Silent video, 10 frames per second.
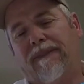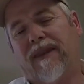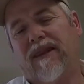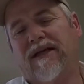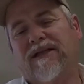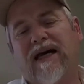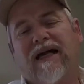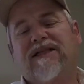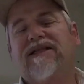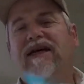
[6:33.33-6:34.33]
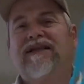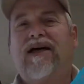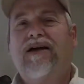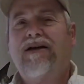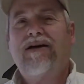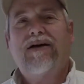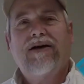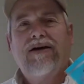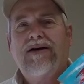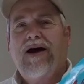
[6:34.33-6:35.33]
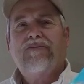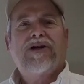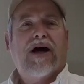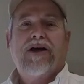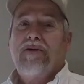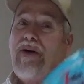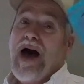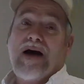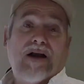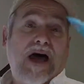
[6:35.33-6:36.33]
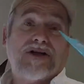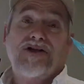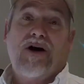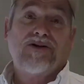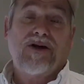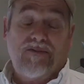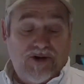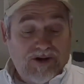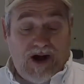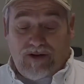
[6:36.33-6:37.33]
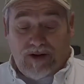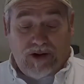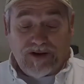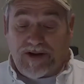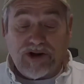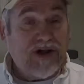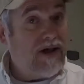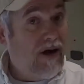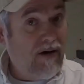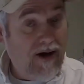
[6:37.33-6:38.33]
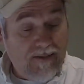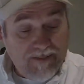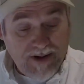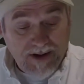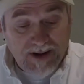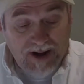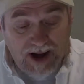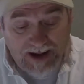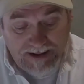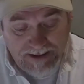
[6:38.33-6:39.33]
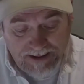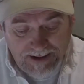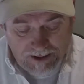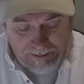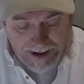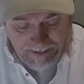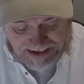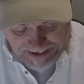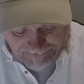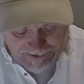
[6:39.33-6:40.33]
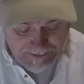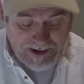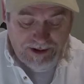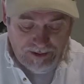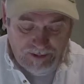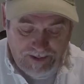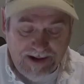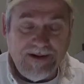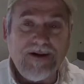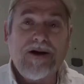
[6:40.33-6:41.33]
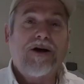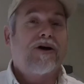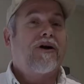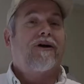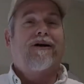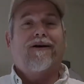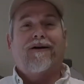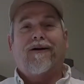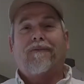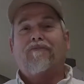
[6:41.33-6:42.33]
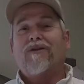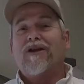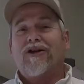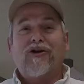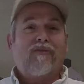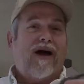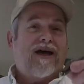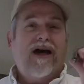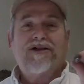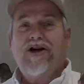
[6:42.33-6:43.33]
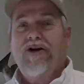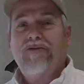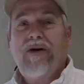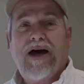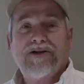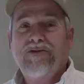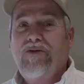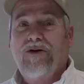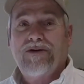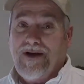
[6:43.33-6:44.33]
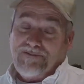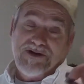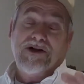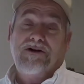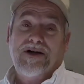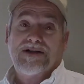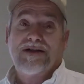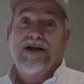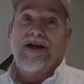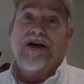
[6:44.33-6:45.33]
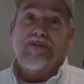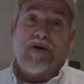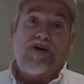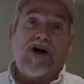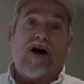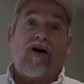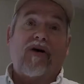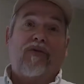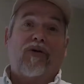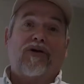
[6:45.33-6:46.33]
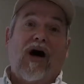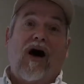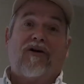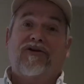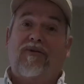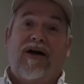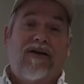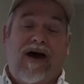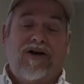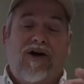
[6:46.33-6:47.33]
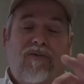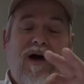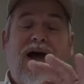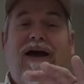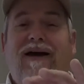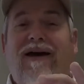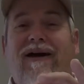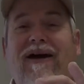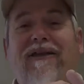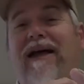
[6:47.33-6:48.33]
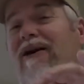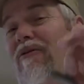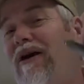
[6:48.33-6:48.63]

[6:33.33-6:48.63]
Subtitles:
this has got 6 in it. I'm telling you, pack will last y'all something. You're not going to lose unless you're getting hung up a lot. I'll back myself up here a little bit. You might catch 100 bass for one. I'm serious. But if you get hung up on a dock or something like that, you know, we can't, that don't